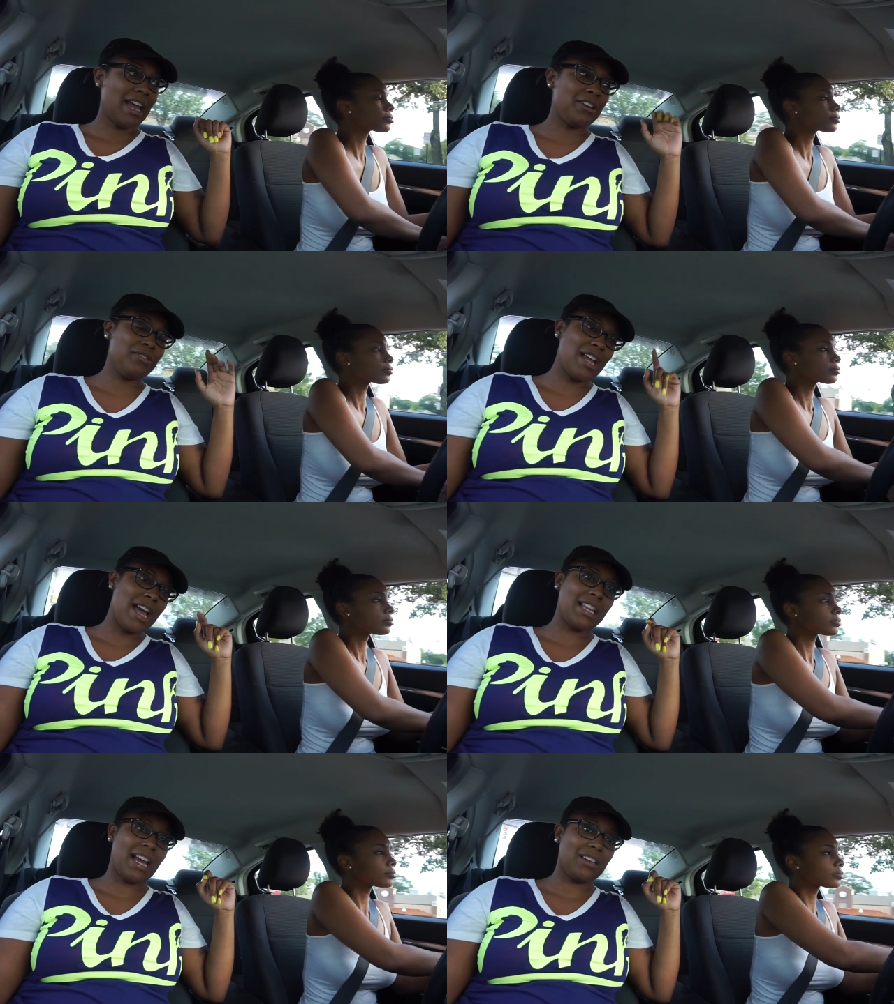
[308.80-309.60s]
Speaker 1: I do
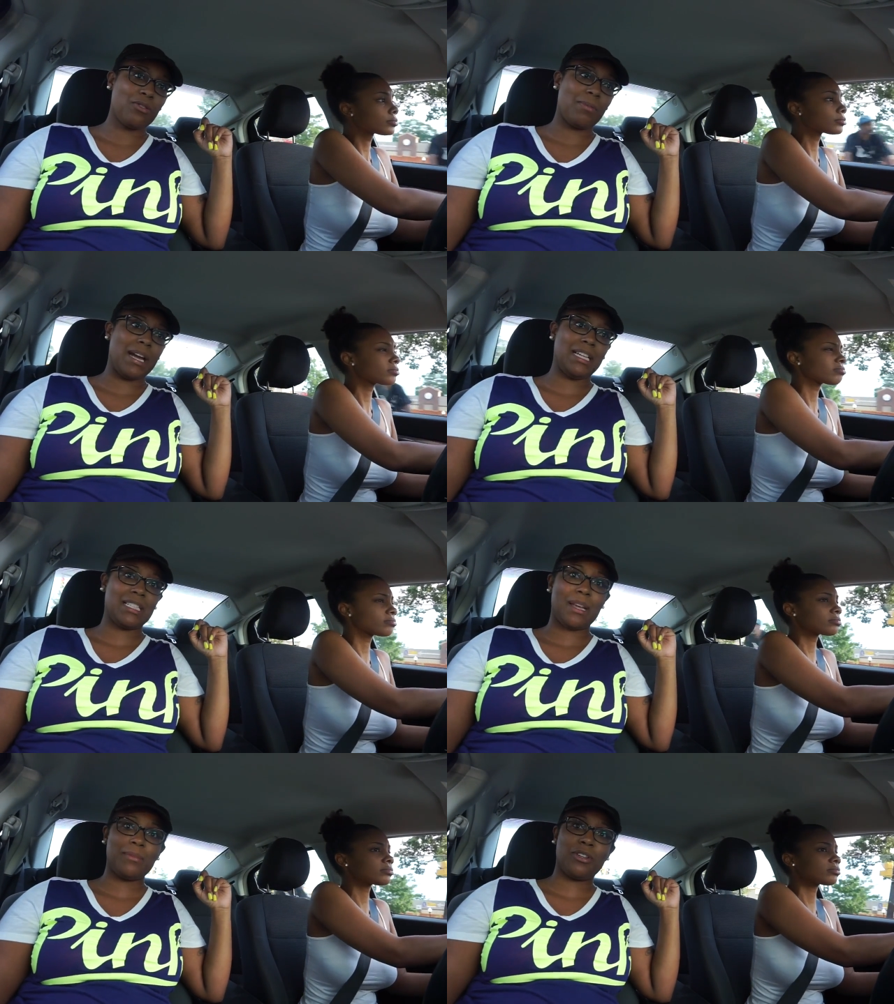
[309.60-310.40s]
not like no
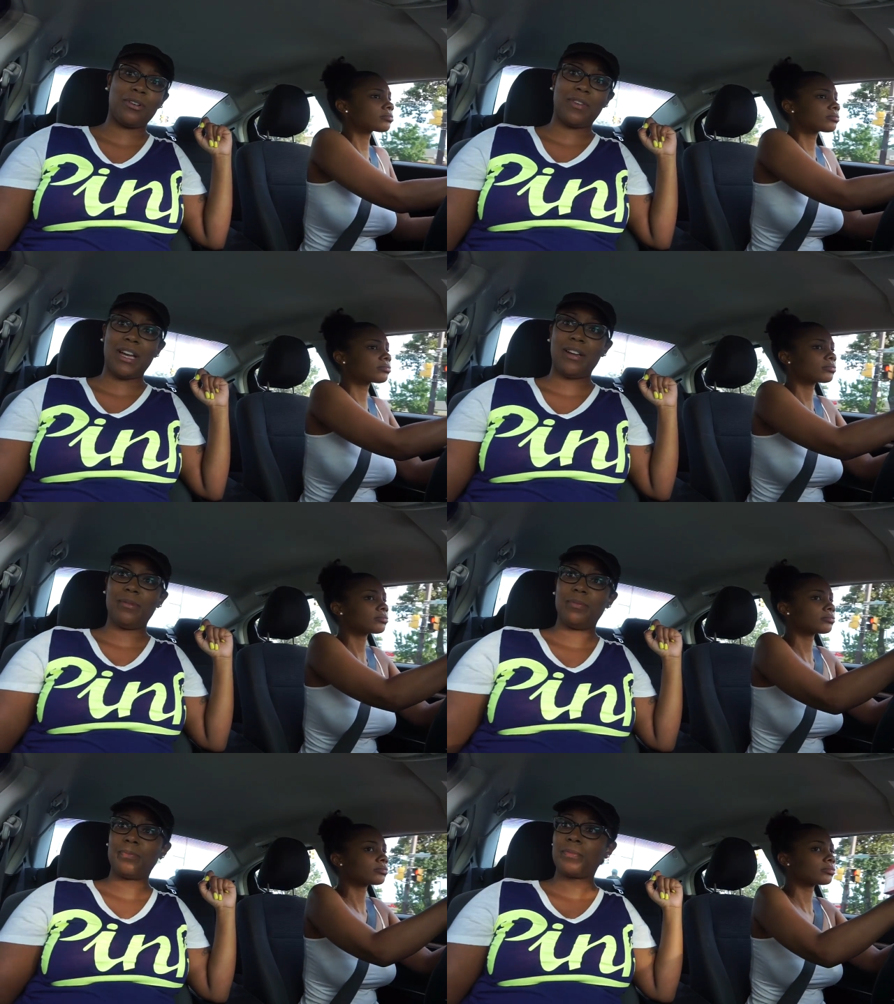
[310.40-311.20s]
mice. I'm terrified of
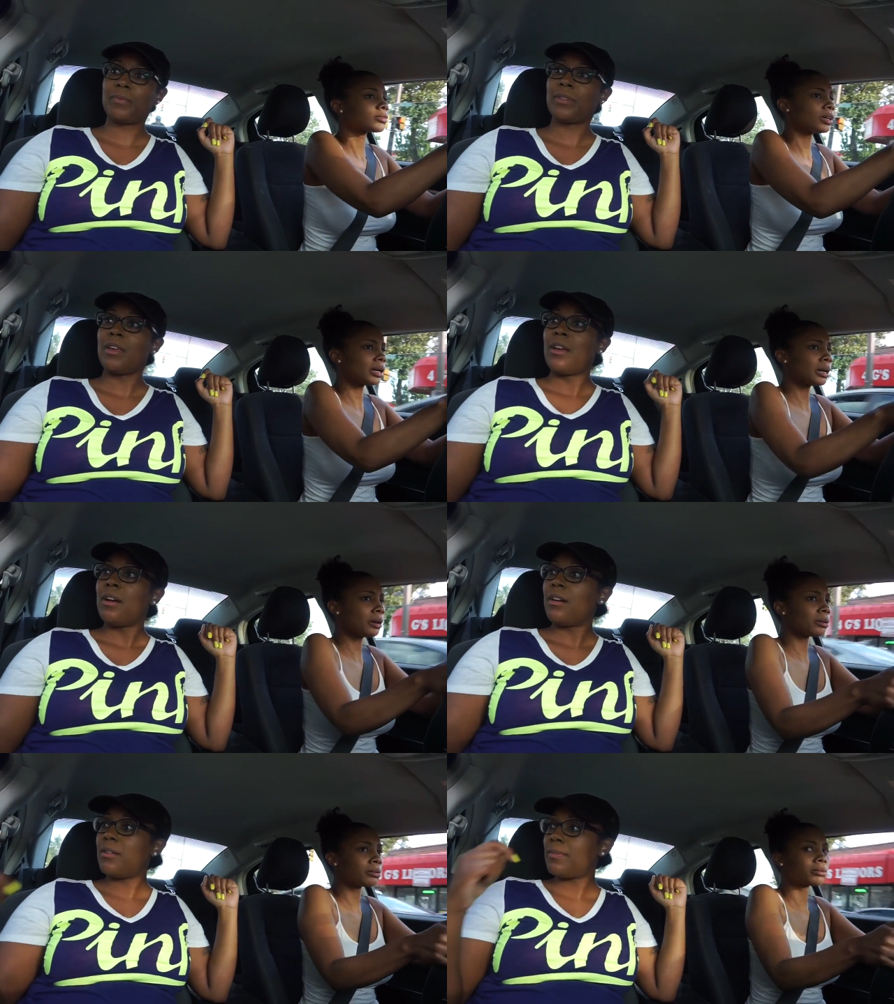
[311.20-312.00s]
them.
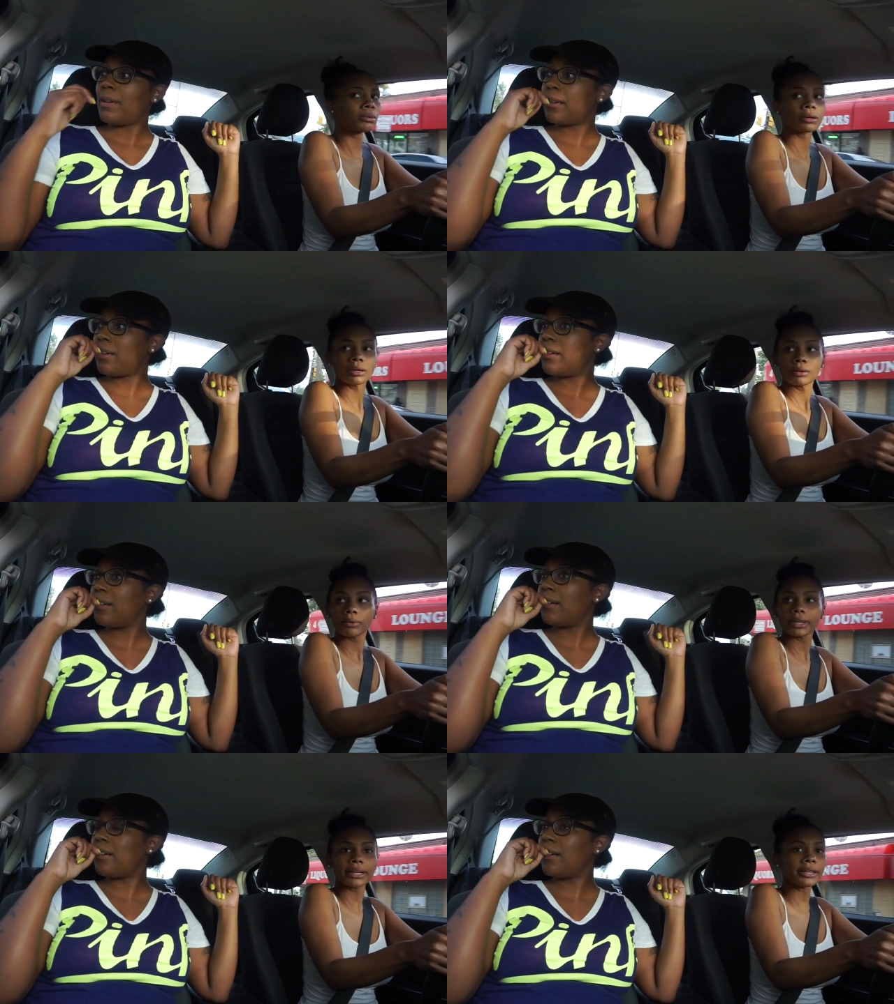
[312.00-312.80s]
Speaker 2: Oh, my god.
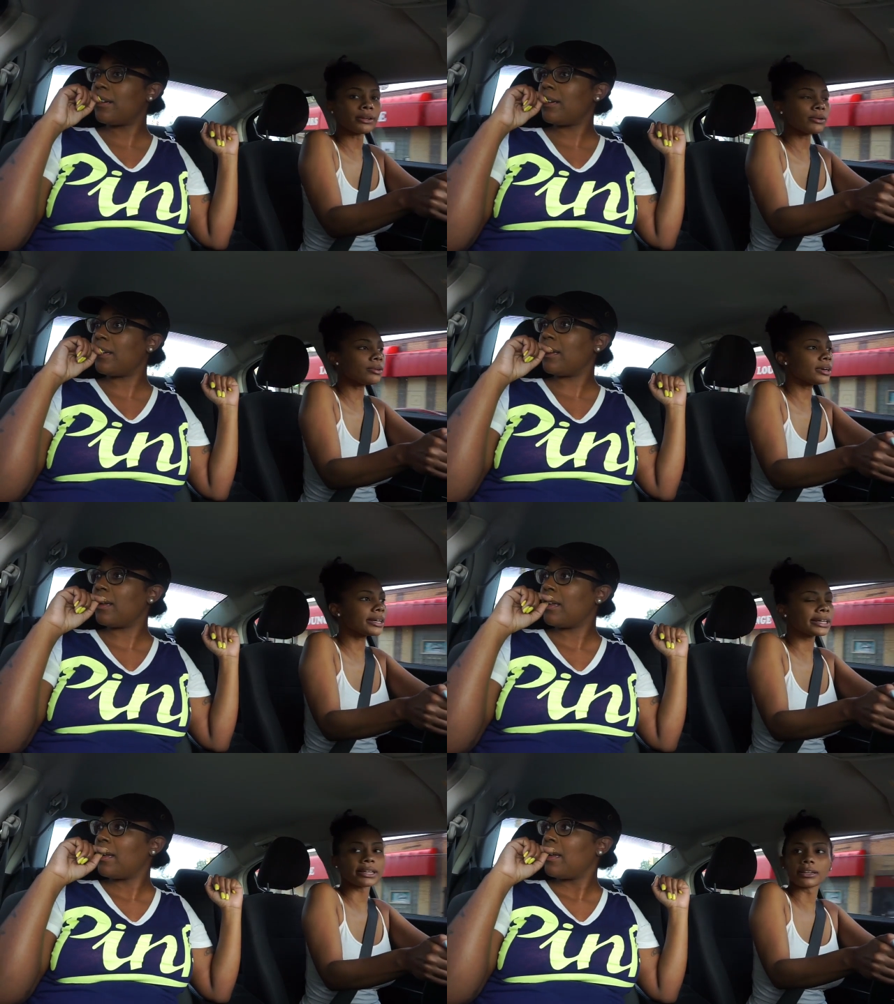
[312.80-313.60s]
What's he
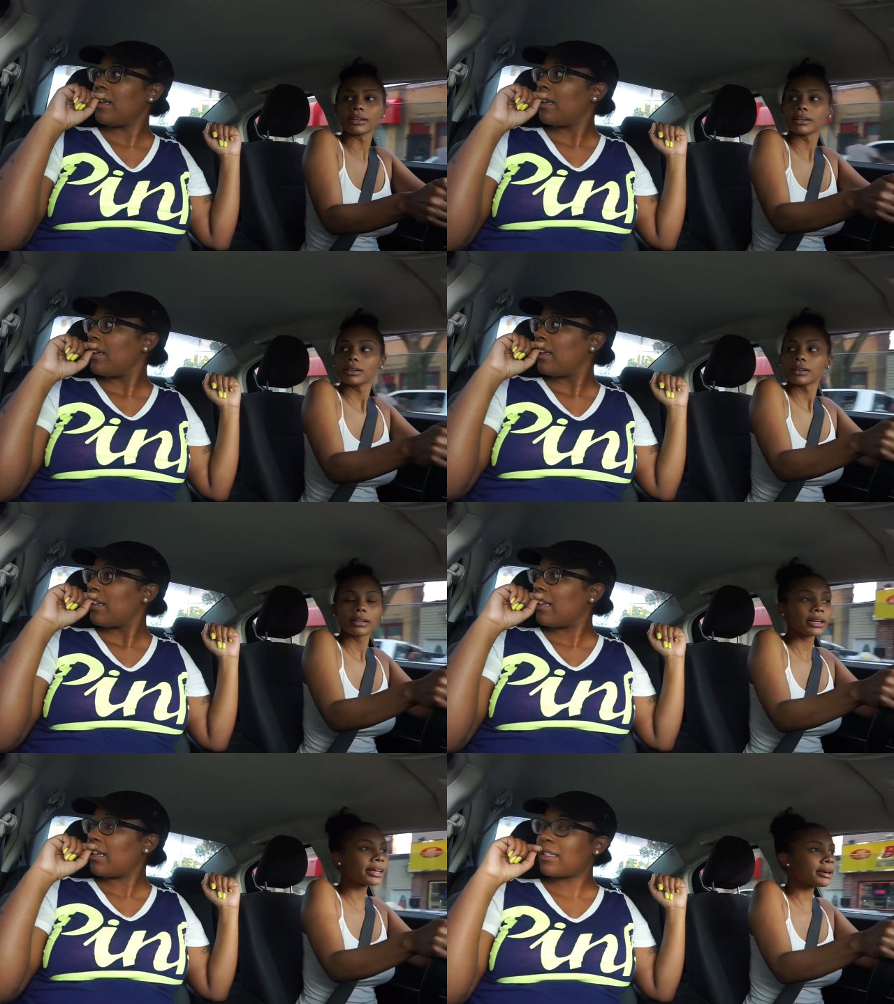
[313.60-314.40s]

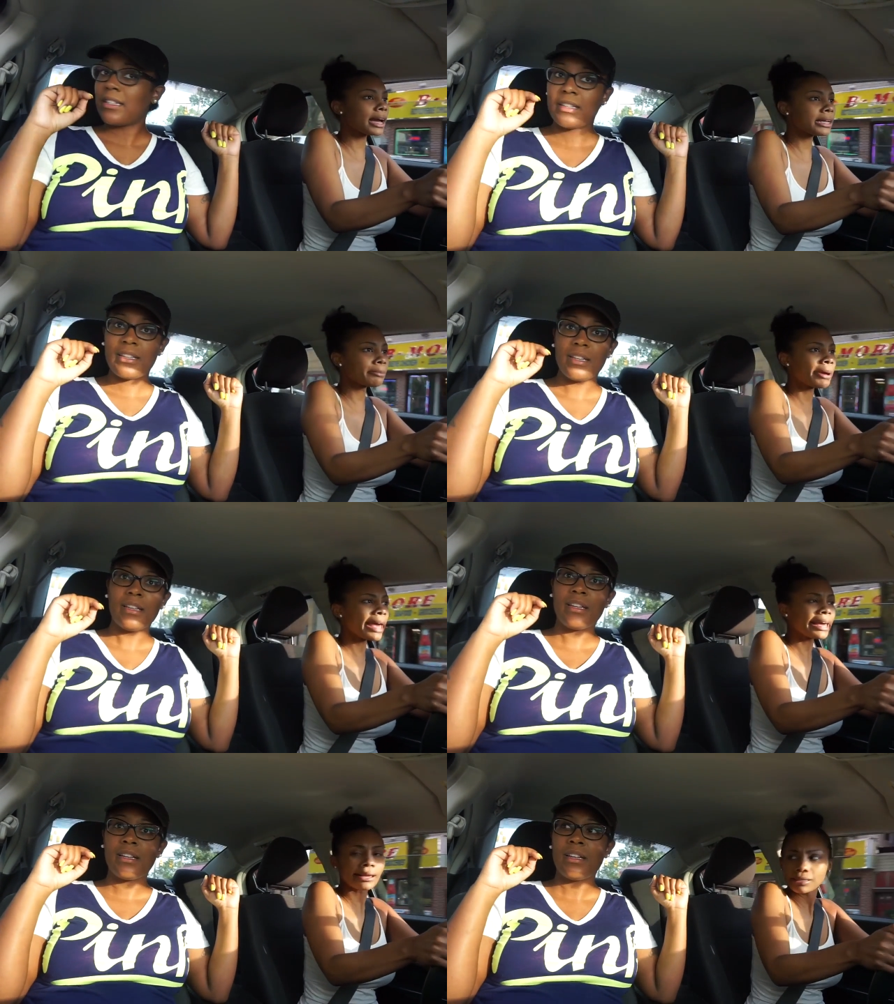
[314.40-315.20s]
doing? He's got the
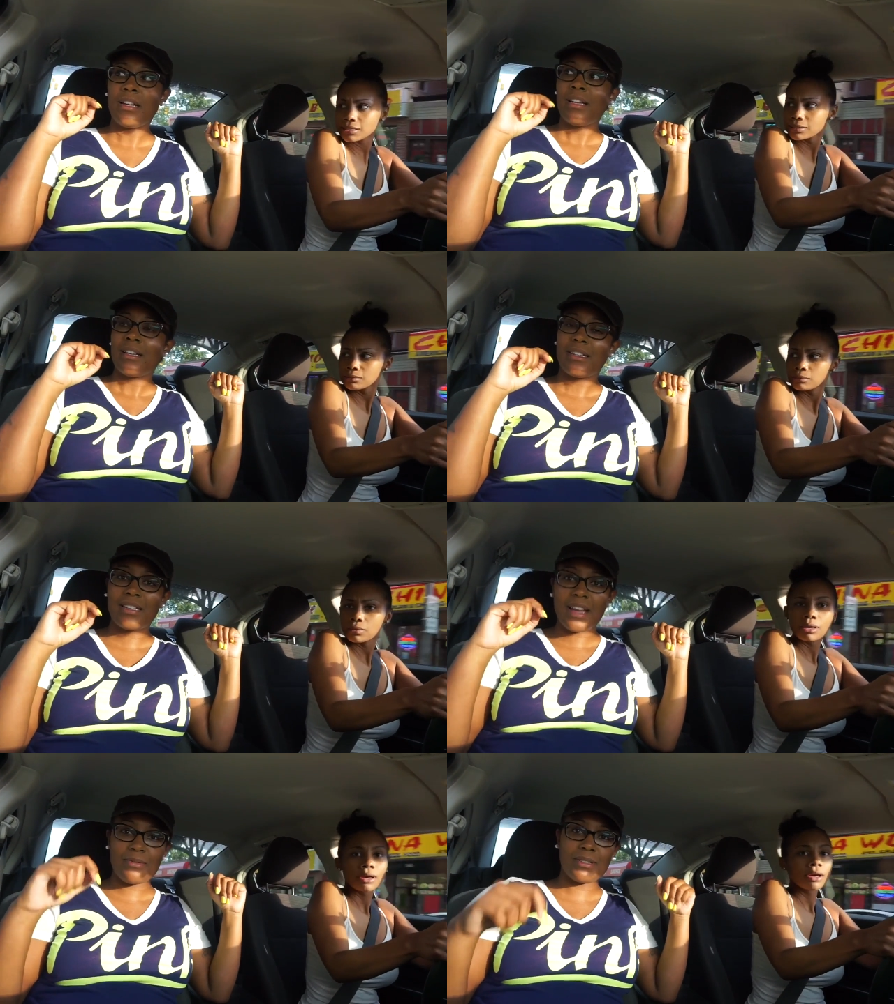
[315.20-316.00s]
package?
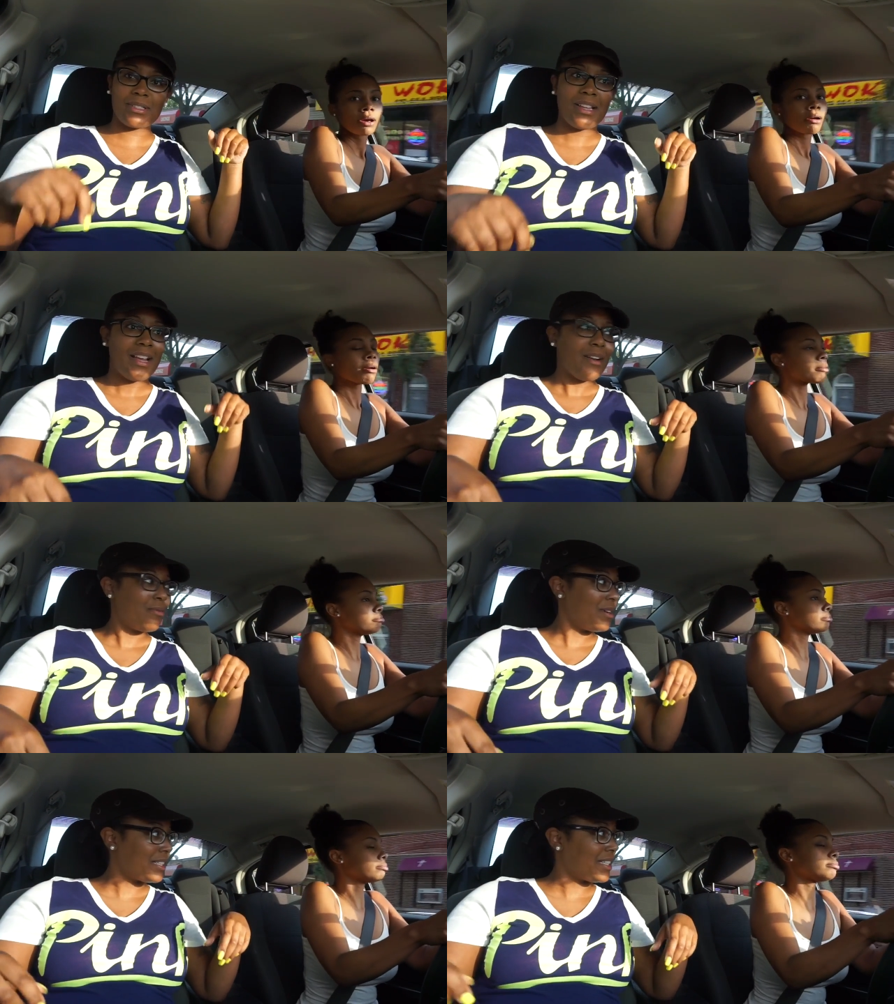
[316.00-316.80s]
Speaker 1: That was, mm
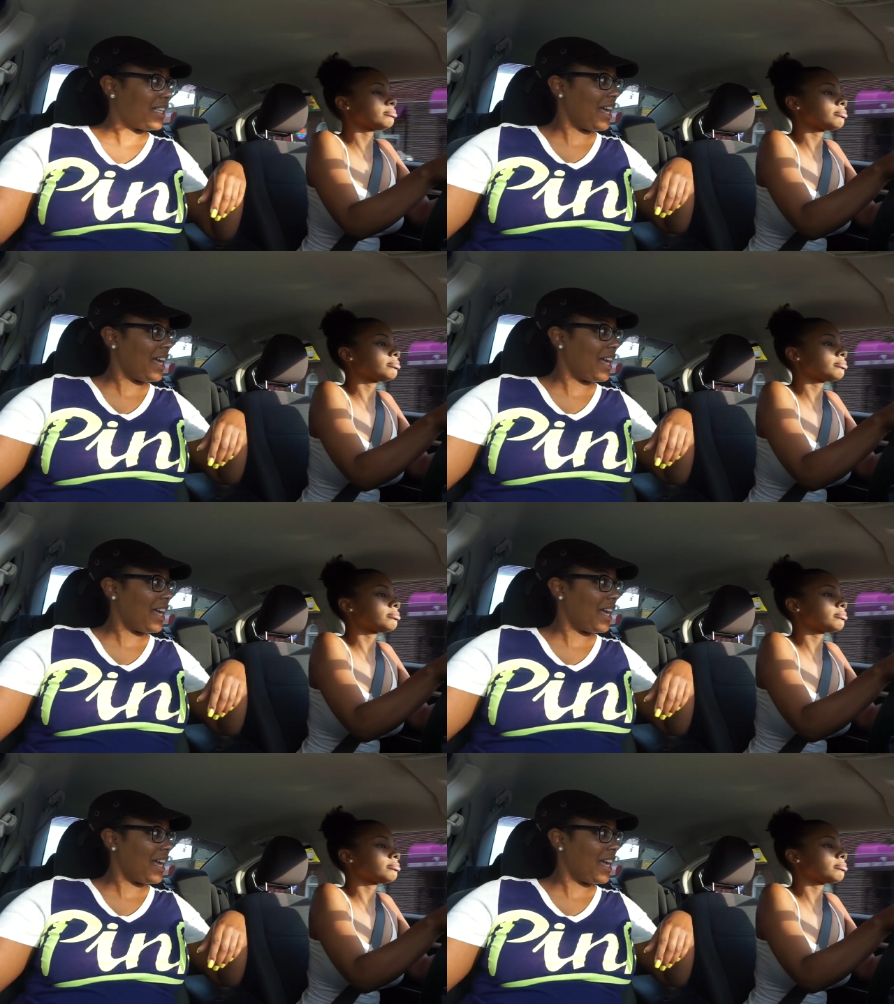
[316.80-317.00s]
-mm. what the